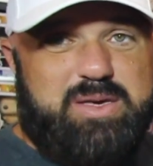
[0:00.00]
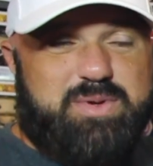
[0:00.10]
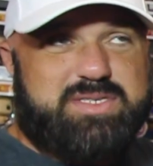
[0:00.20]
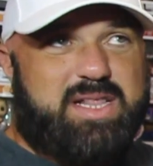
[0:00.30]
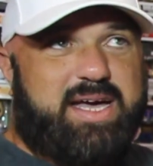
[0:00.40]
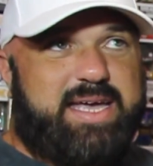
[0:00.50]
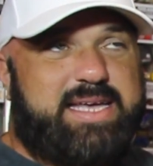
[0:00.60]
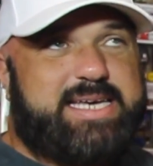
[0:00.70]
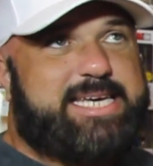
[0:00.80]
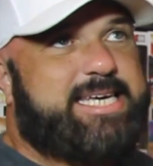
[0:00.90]
he was
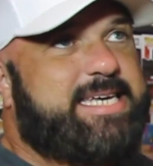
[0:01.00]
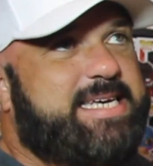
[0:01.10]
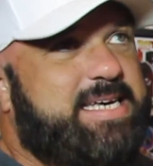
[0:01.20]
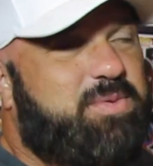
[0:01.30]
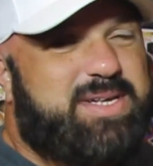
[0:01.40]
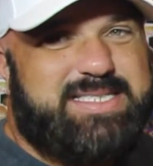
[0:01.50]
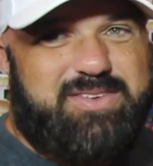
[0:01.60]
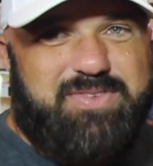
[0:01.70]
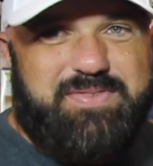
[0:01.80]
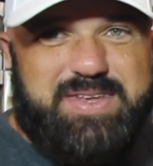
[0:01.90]
like, I want to
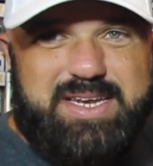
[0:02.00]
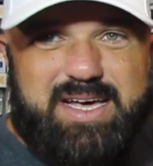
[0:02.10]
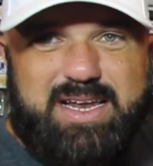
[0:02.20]
say fifteen